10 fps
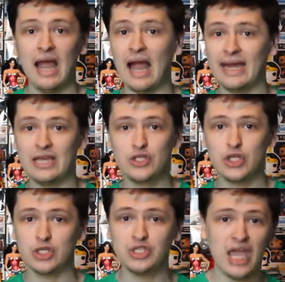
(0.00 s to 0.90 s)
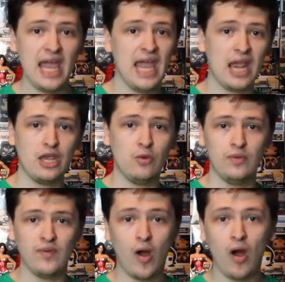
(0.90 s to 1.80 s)
and it just hit you
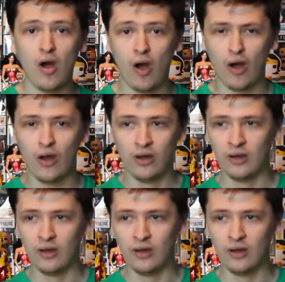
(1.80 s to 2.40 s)
in the heart.